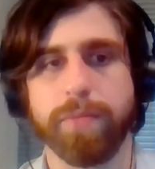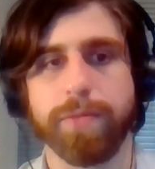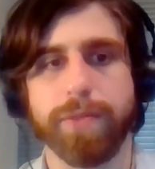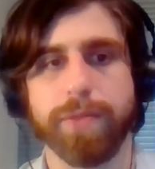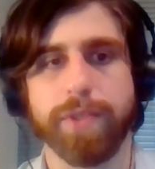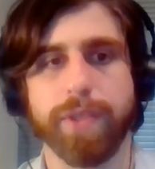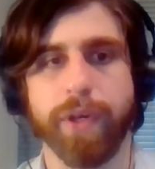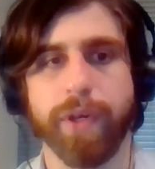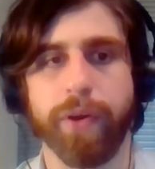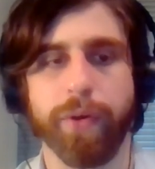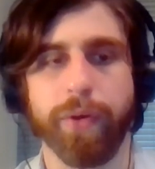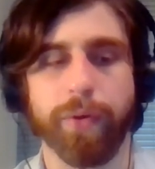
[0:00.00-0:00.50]

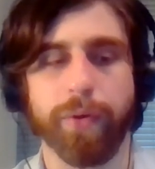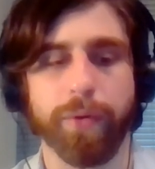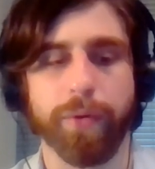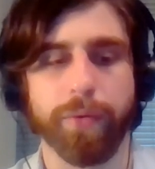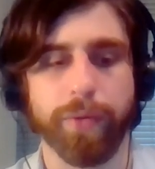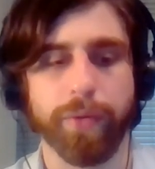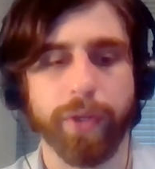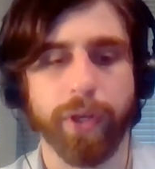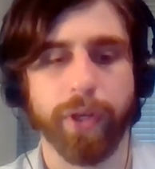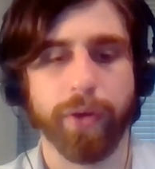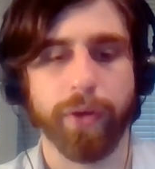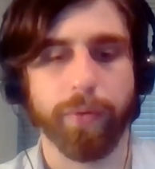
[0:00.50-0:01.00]
So,
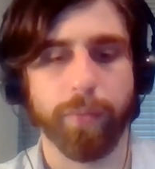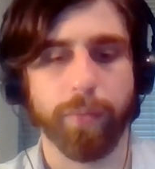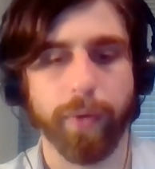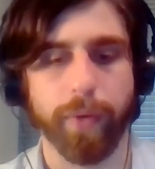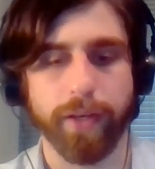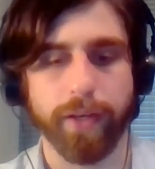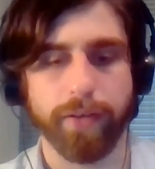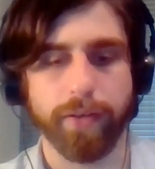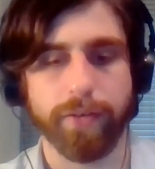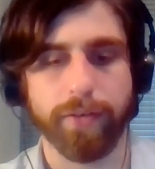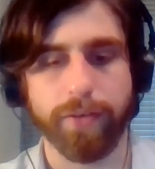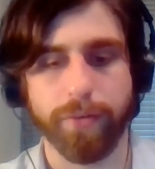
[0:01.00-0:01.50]
the
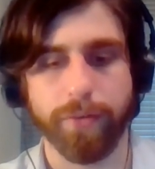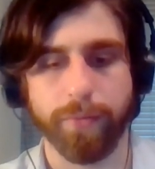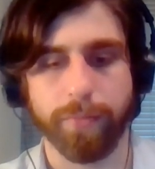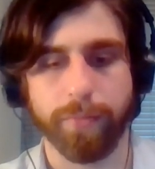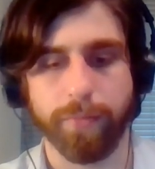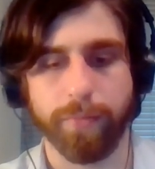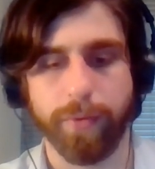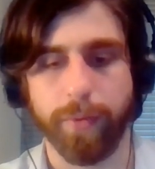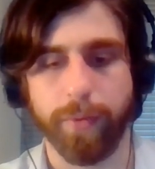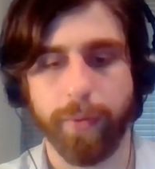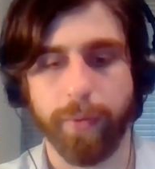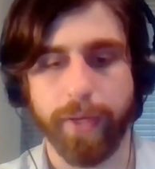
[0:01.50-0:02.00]
way you
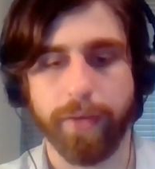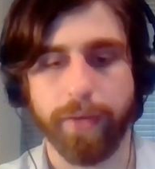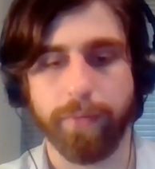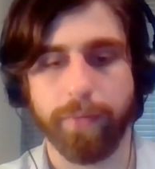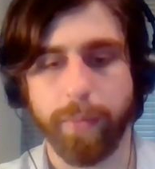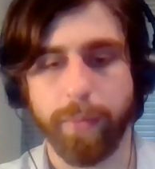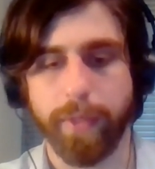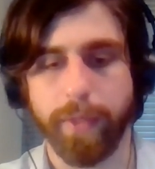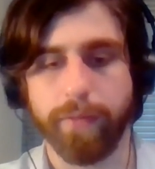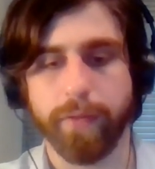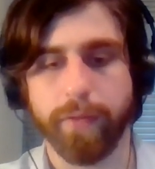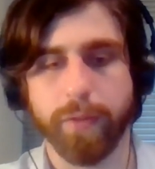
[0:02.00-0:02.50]

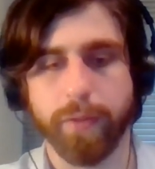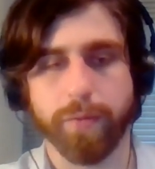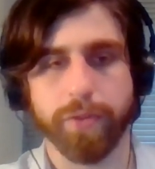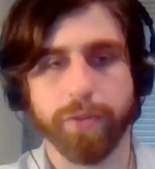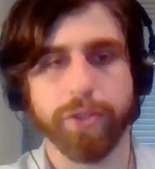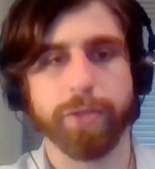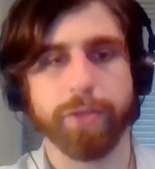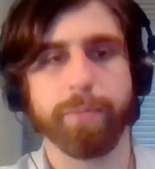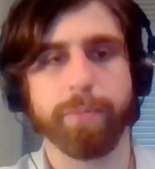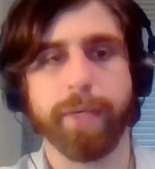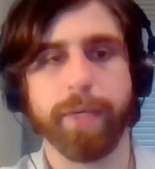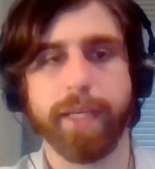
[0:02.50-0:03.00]
believe those words
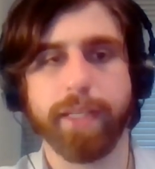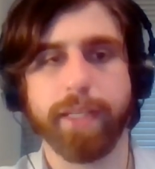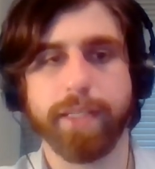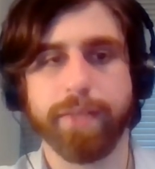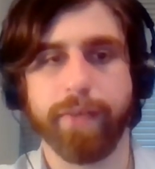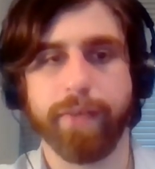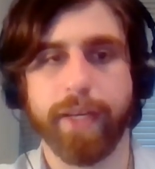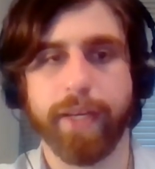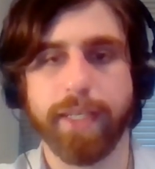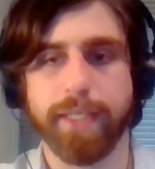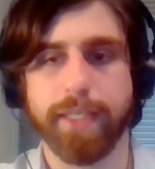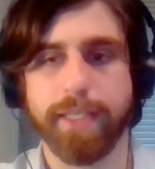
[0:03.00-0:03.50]
should be
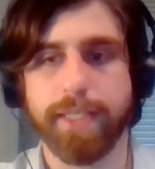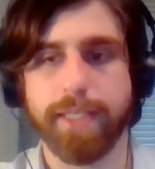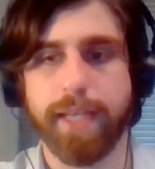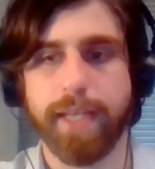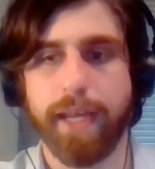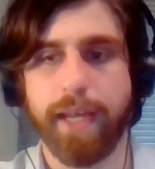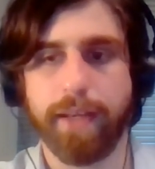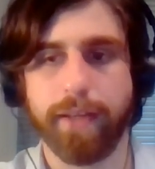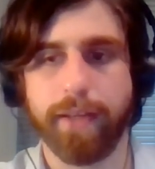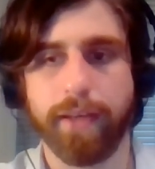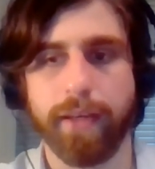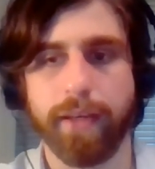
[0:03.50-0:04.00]
defined
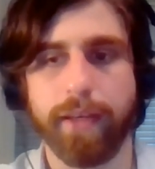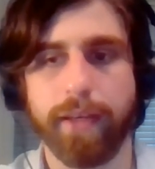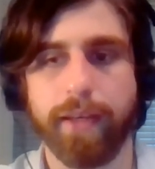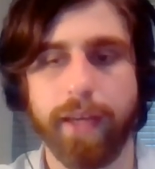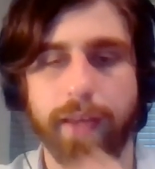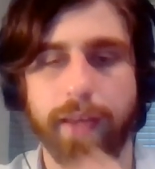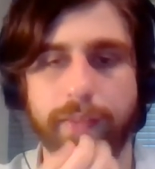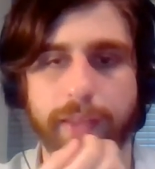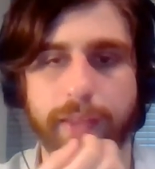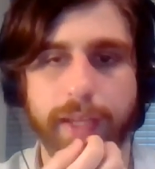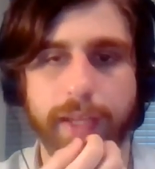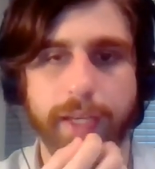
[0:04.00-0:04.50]
instead,
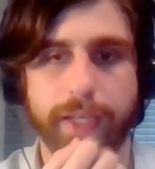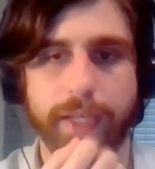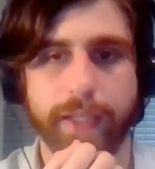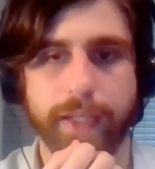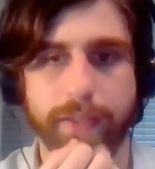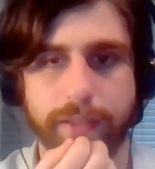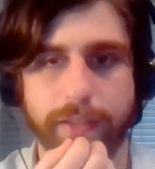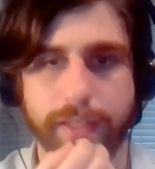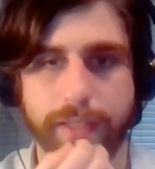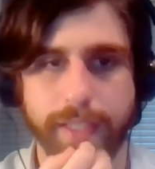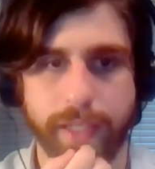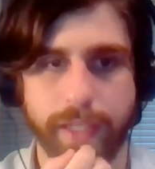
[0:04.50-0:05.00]
and then
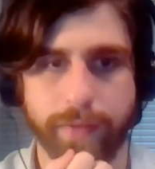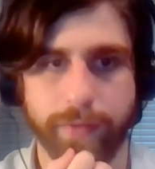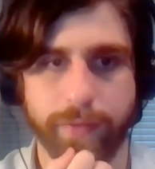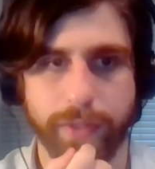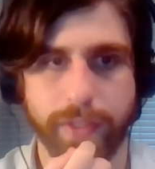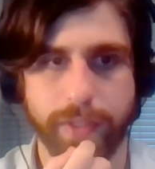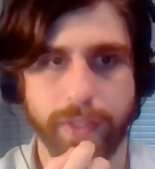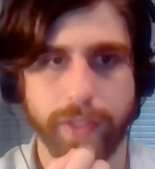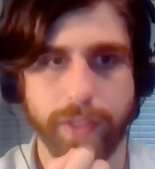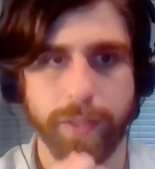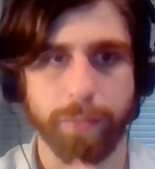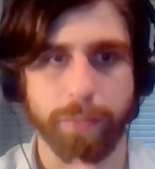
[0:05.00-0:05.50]
the set of
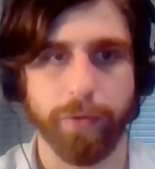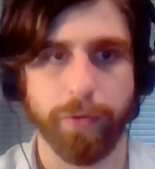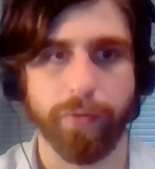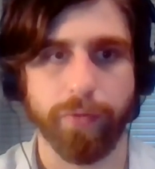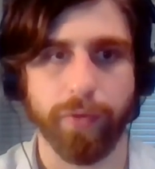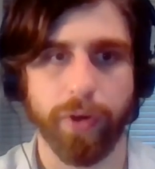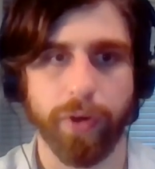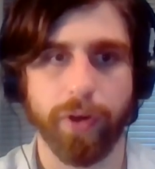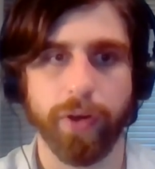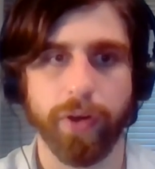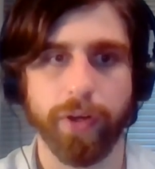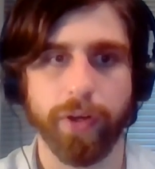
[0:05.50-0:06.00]
reasons to
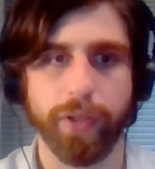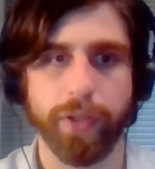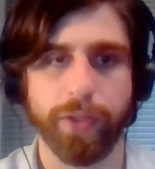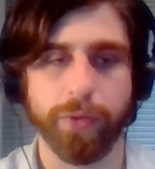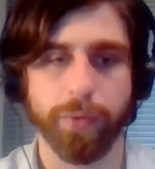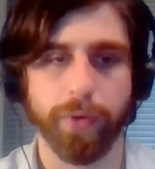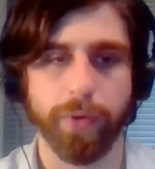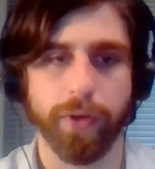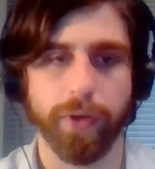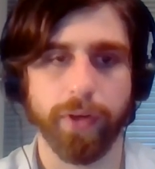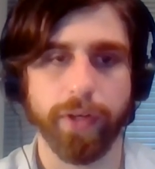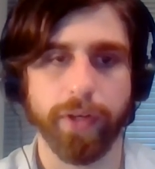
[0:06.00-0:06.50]
prefer
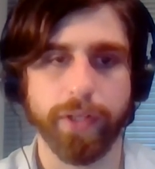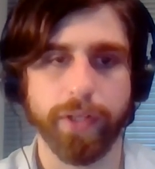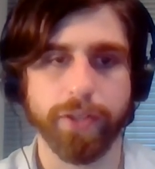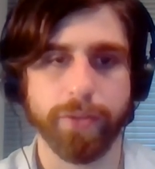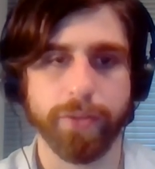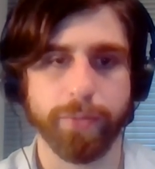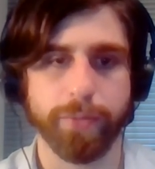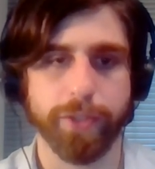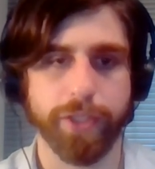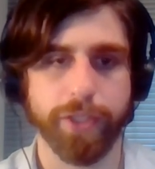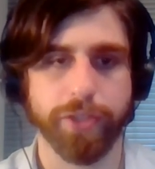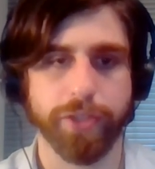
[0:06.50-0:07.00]
your
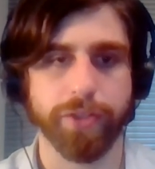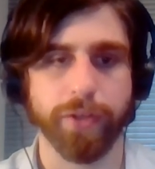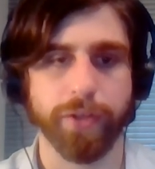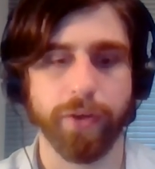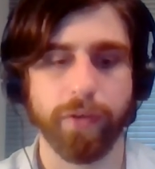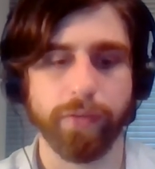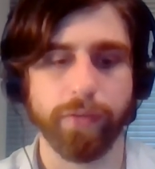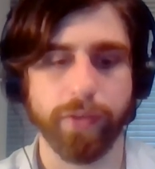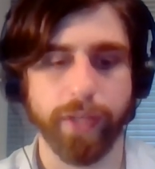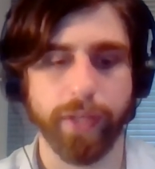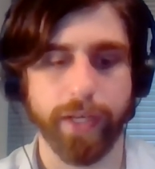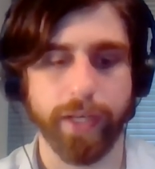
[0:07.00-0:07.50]
interpretation
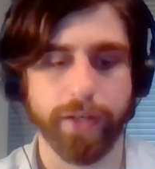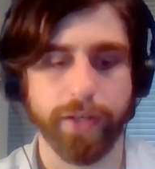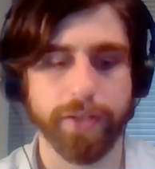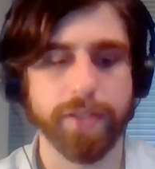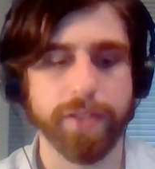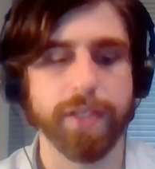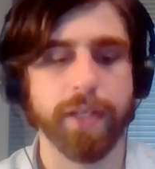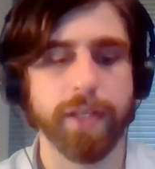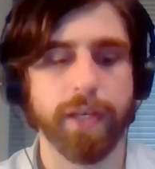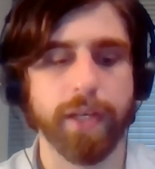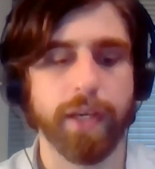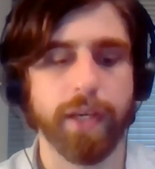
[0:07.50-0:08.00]
over
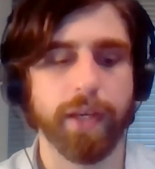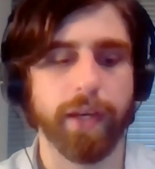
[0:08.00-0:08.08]
theirs.